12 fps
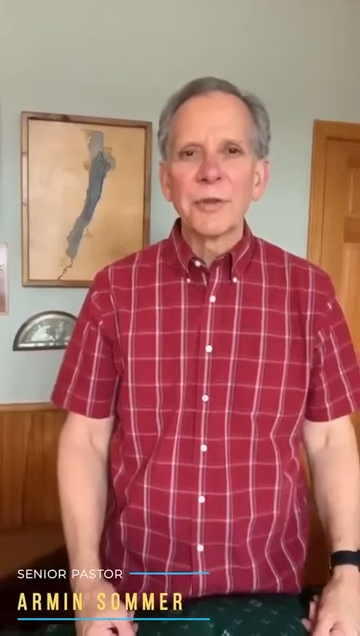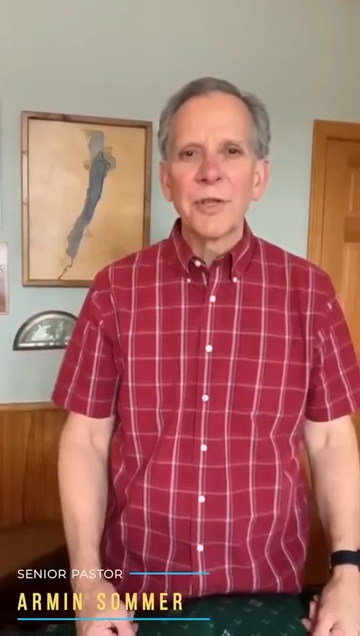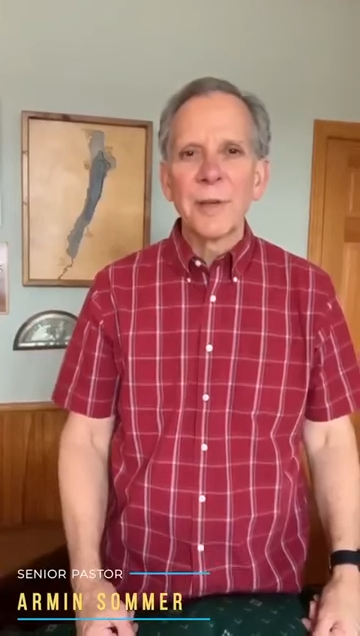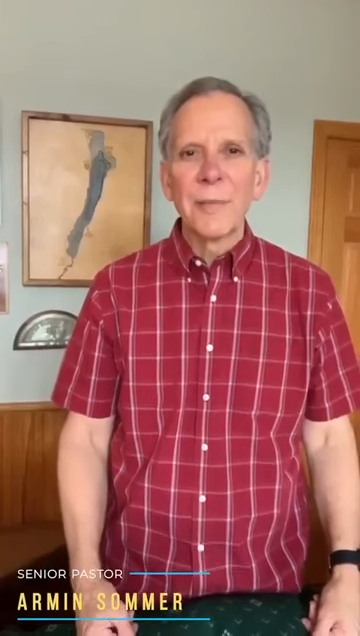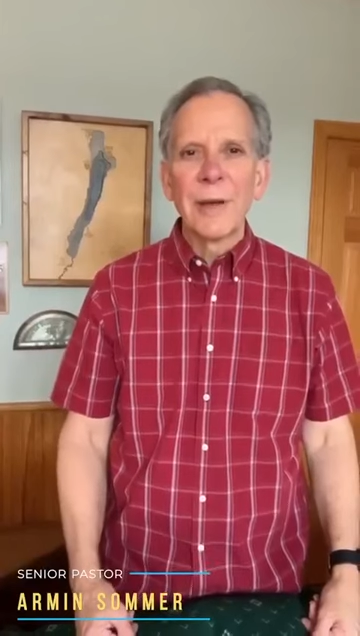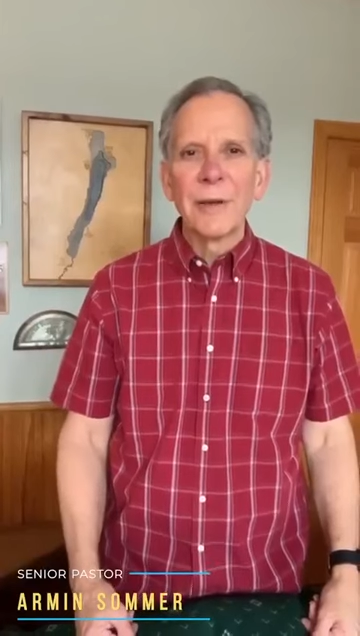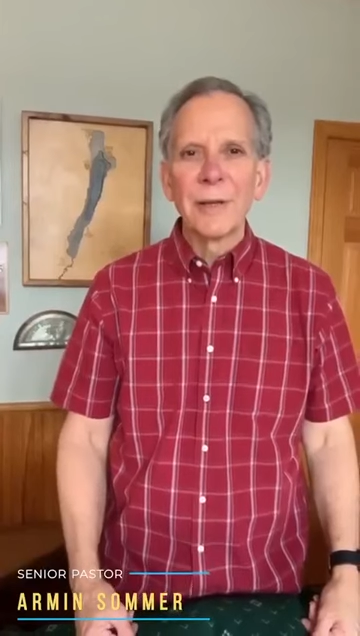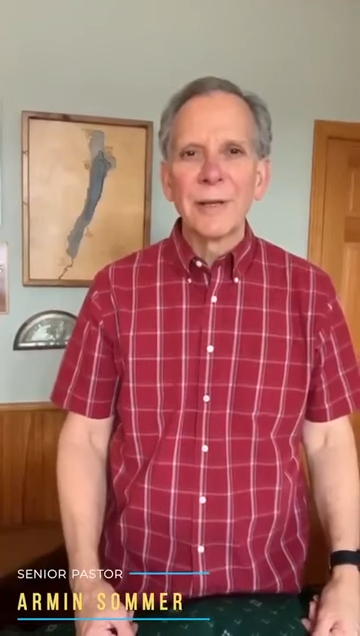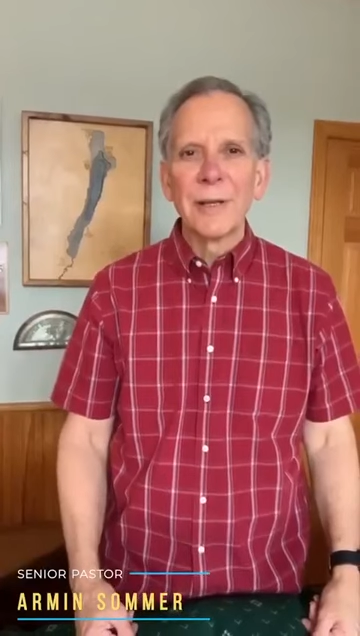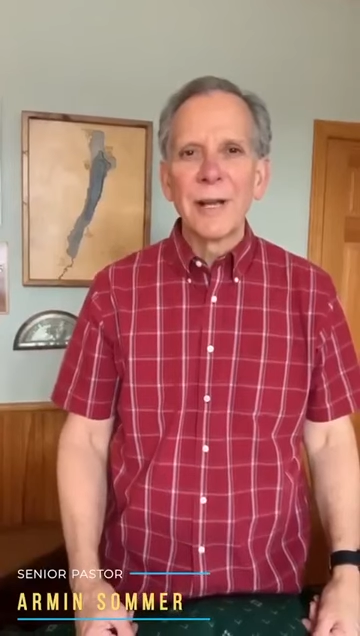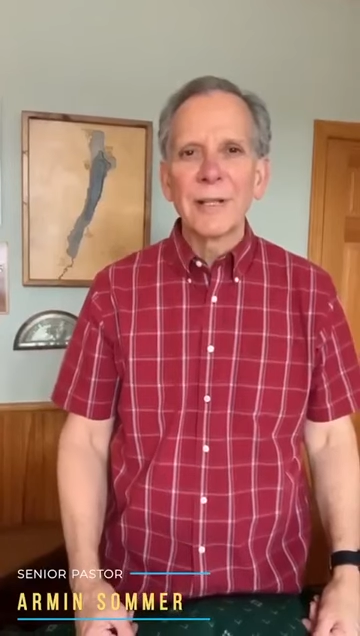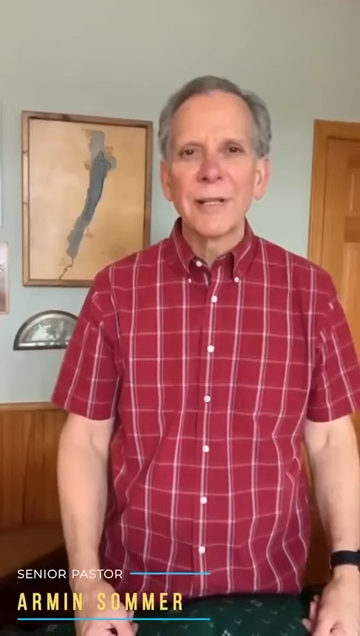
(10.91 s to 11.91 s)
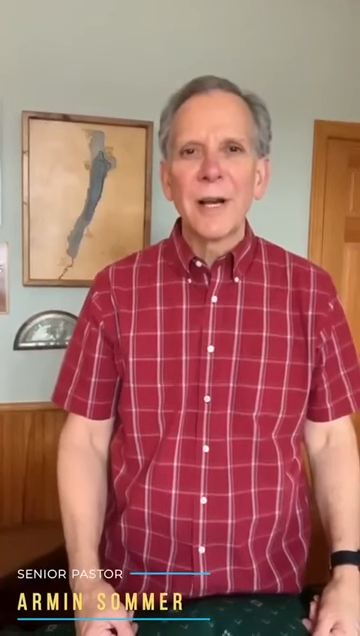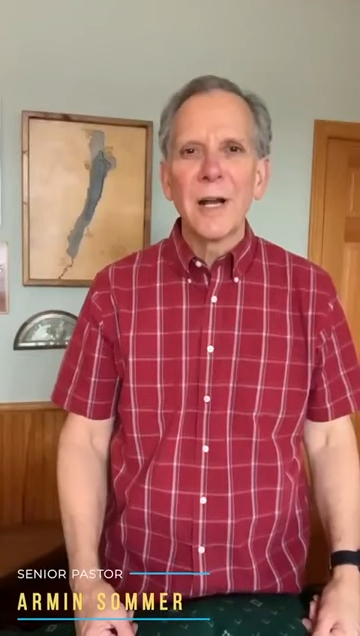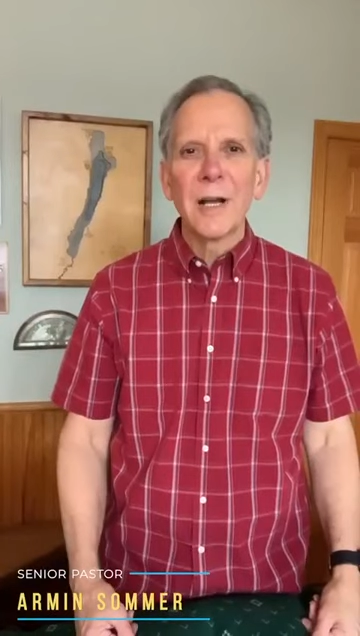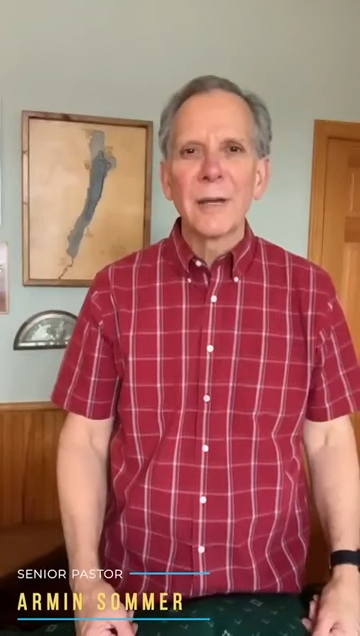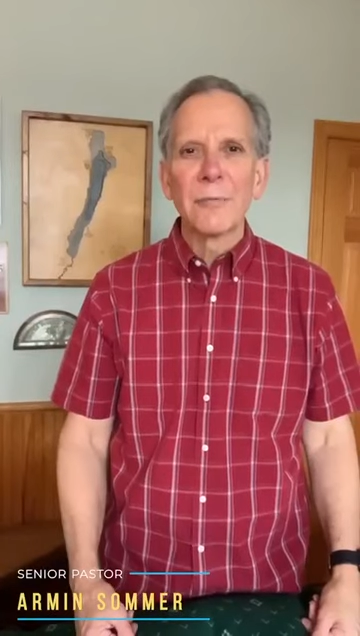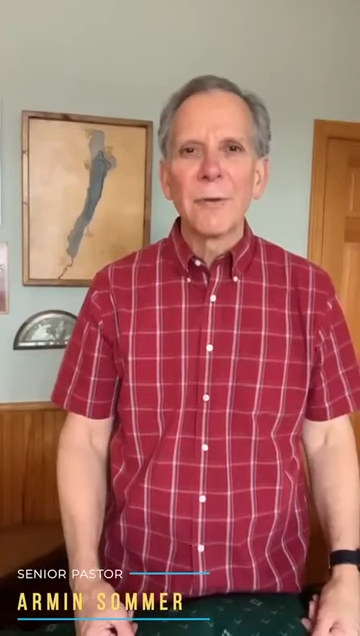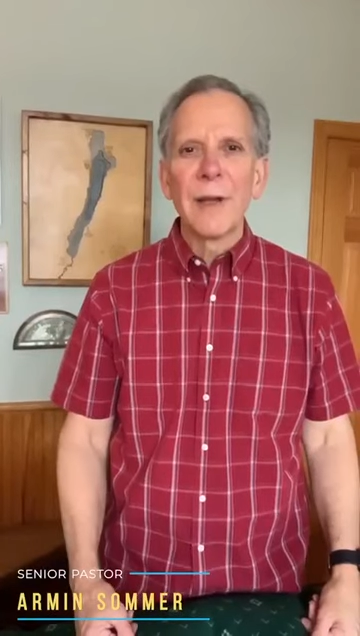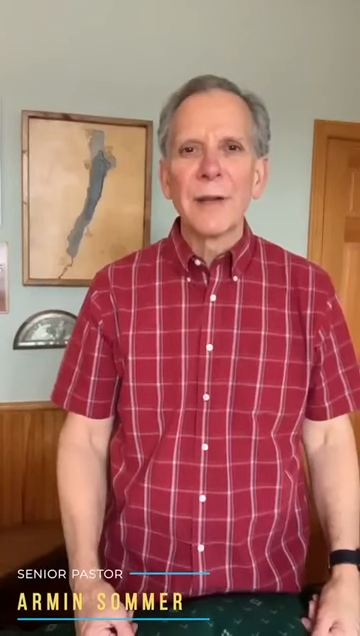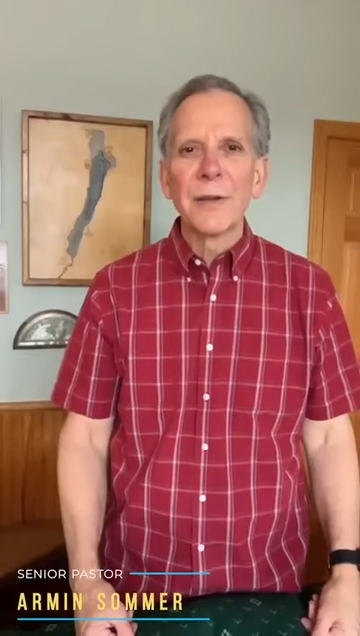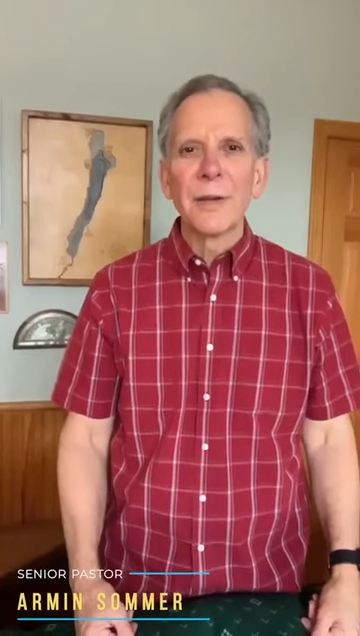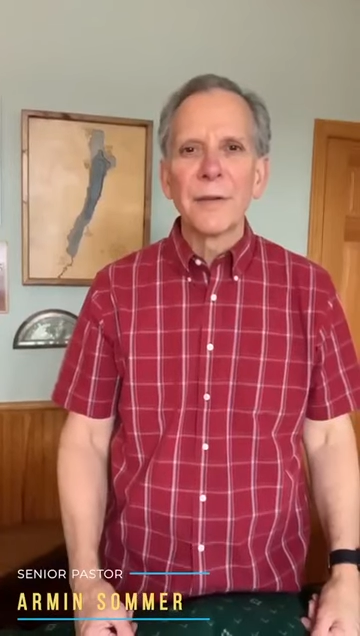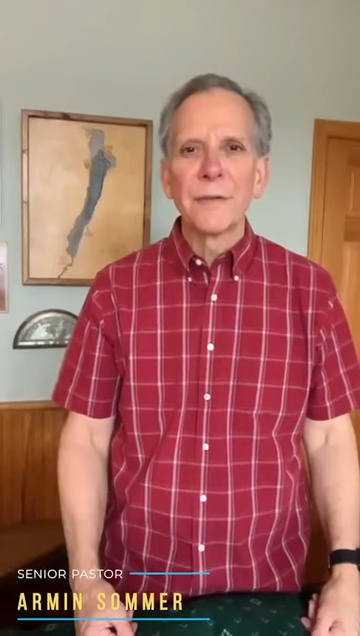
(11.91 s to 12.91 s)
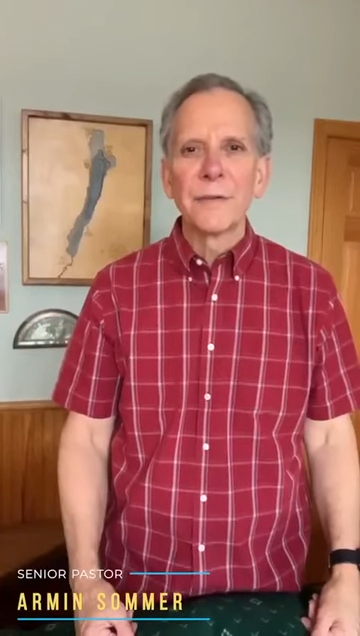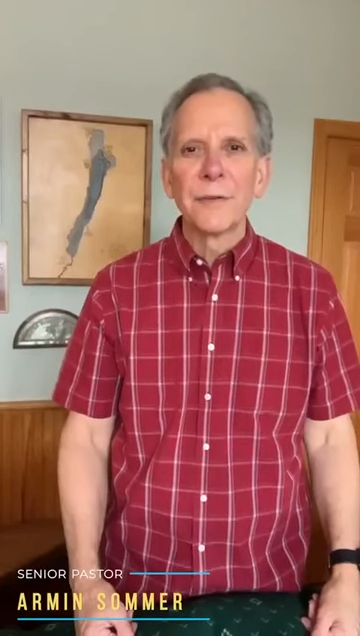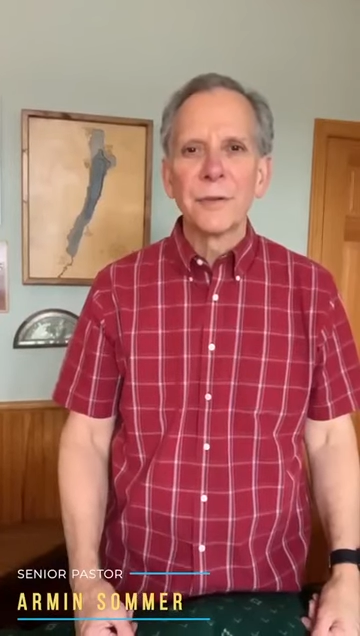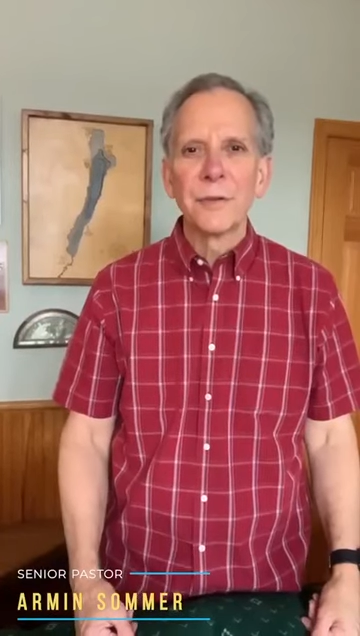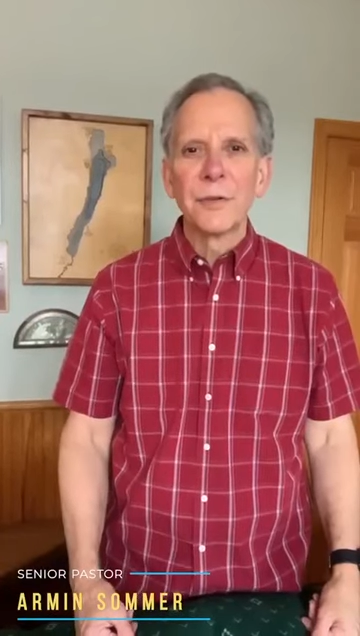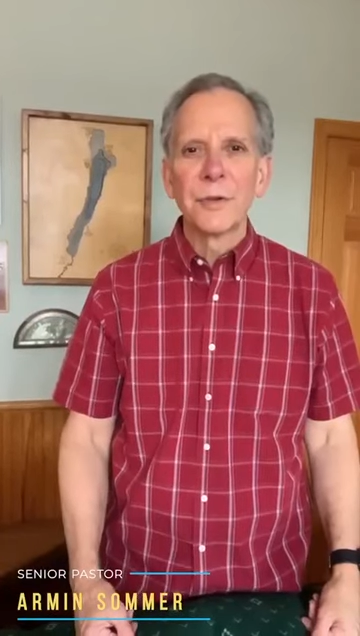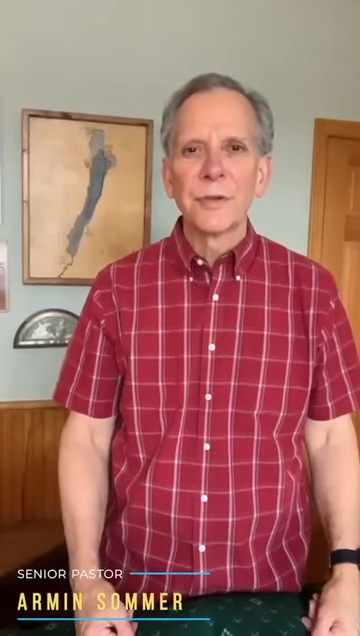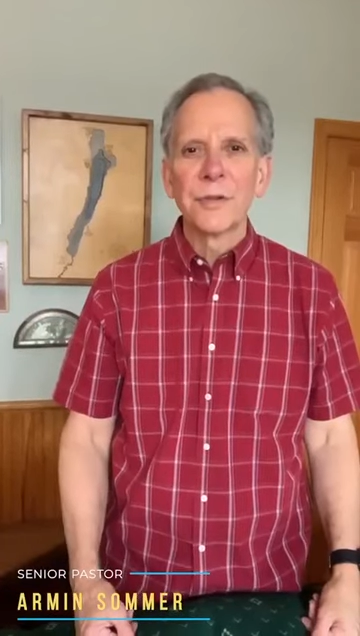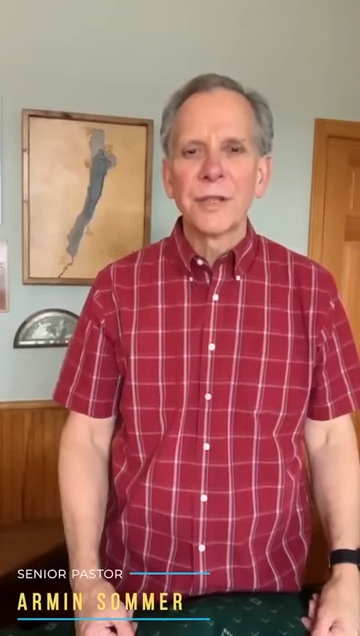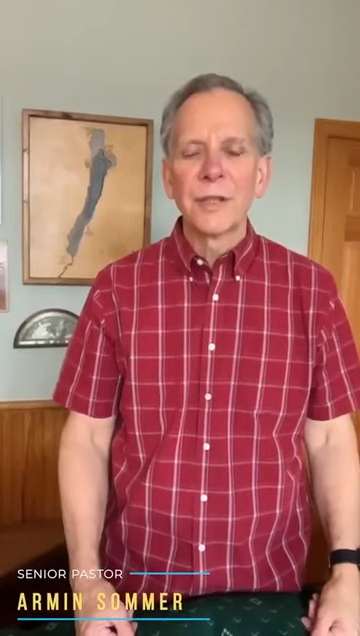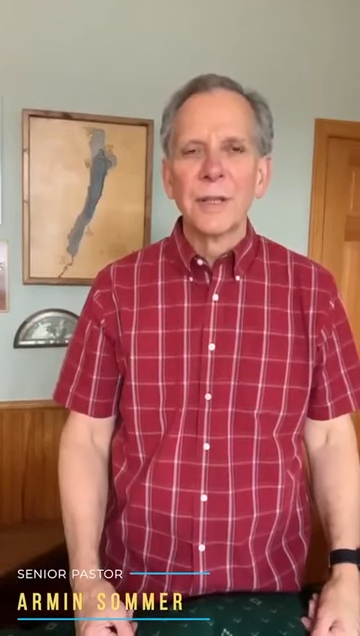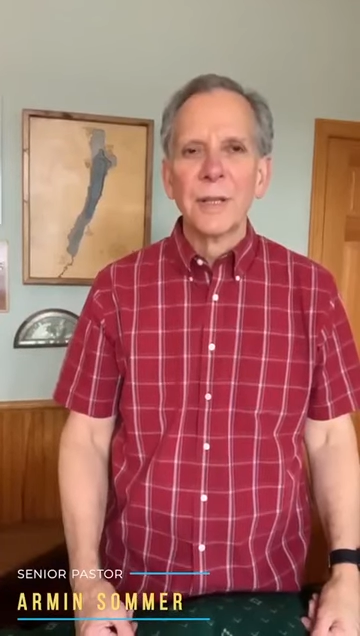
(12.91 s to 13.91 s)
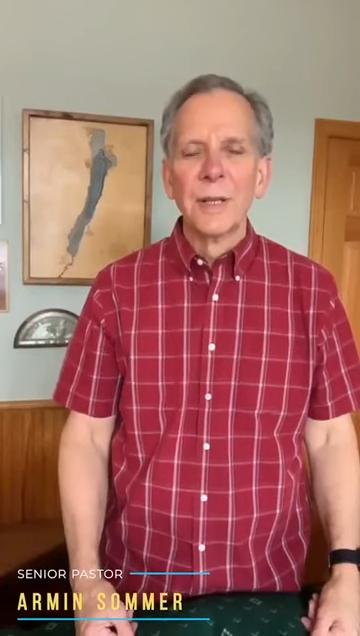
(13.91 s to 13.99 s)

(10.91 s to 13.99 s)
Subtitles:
Church on the Mount in Netcong and Randolph, New Jersey.